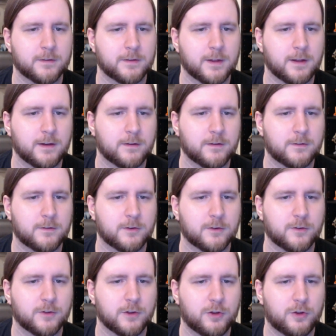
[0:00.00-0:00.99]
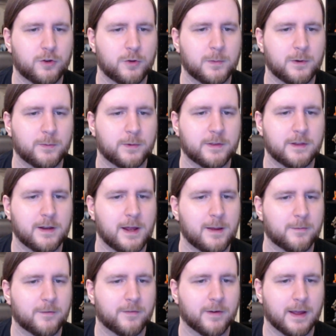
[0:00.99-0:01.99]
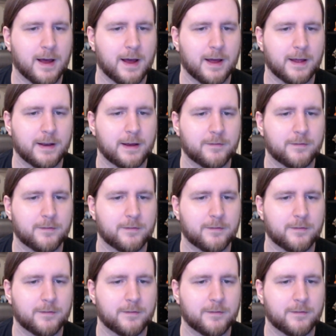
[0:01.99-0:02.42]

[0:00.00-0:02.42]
then does the human with the name of a god